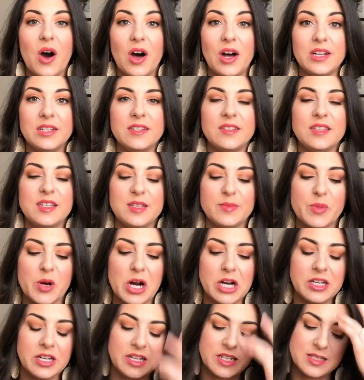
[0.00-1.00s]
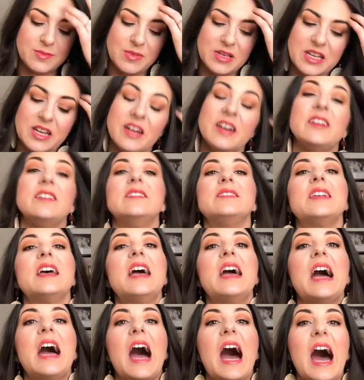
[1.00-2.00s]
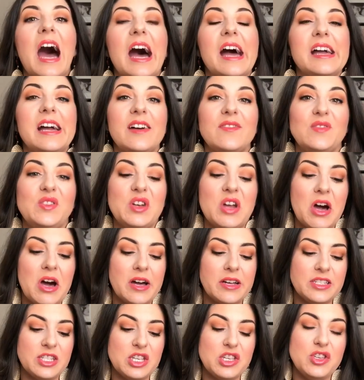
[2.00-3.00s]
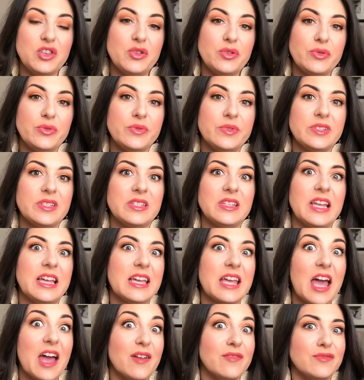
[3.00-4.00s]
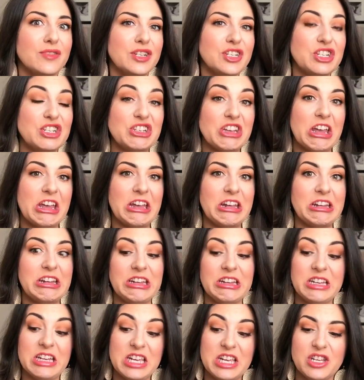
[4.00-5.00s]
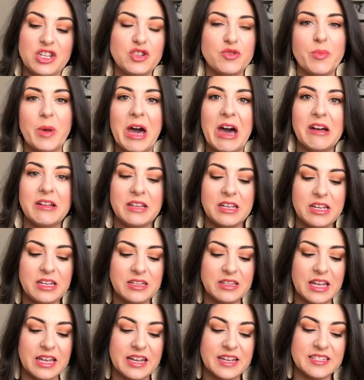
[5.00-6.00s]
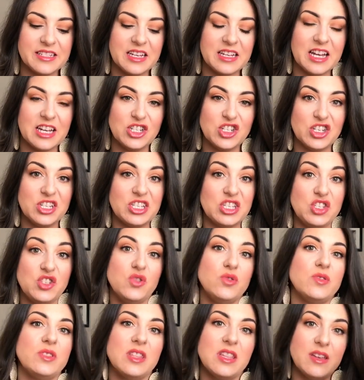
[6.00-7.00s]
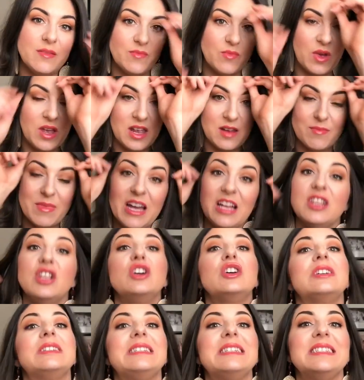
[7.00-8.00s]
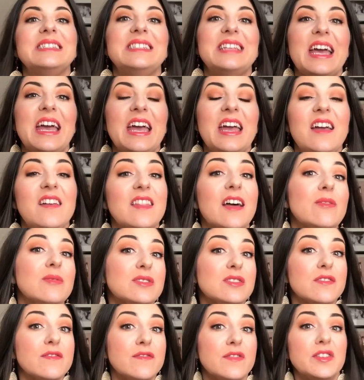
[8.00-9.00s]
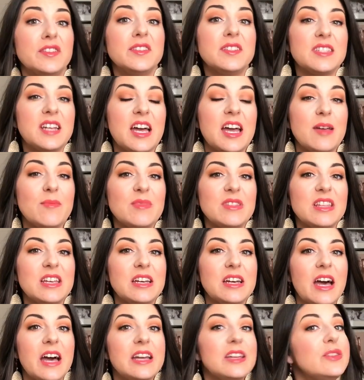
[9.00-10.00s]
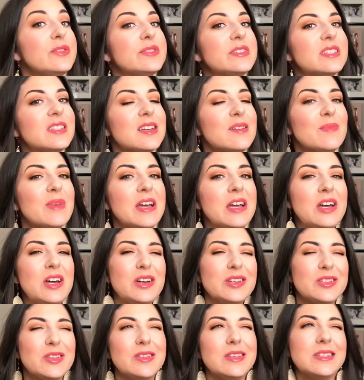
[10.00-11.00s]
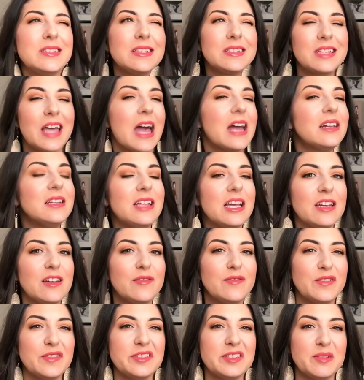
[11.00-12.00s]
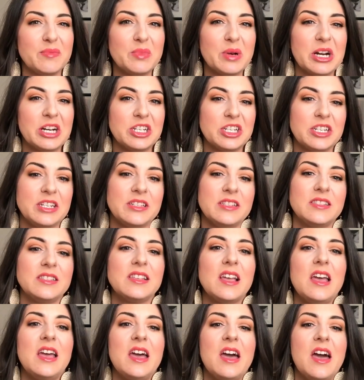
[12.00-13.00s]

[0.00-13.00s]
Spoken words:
on these products because I have not used like every shade in each palette. Like I said, I just used them in my look today, and that was the first time that I used them. So this is kind of like a first impressions,